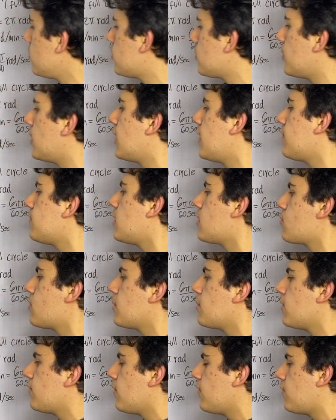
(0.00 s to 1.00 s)
so we have the
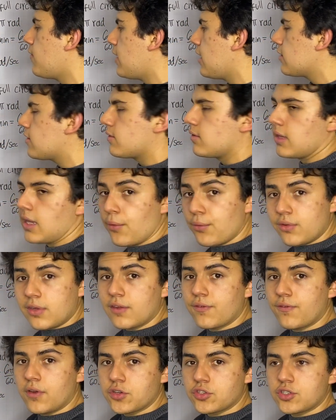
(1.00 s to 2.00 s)
derivative of x, the outside
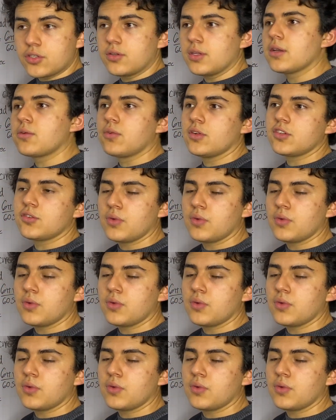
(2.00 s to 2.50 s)
function, equals